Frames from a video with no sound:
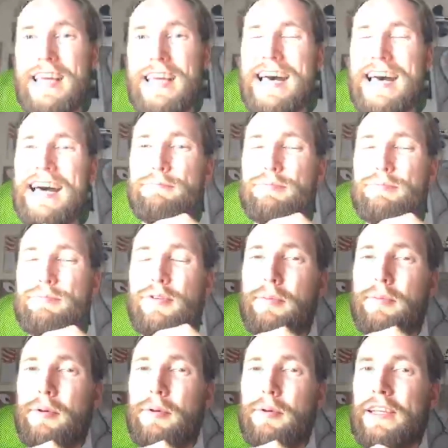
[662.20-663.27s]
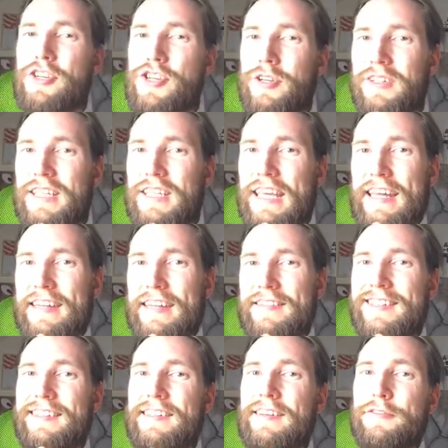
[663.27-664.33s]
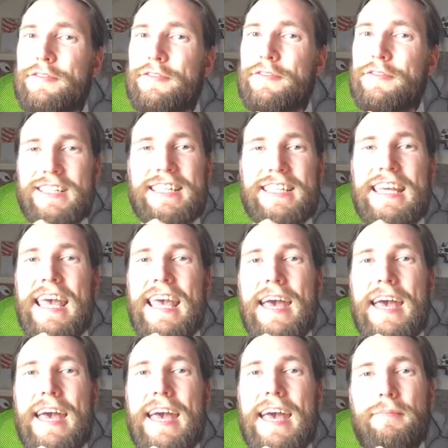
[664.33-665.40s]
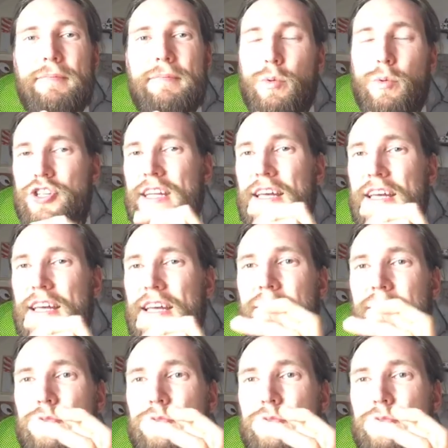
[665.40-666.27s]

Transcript: I probably should get a different cam which doesn't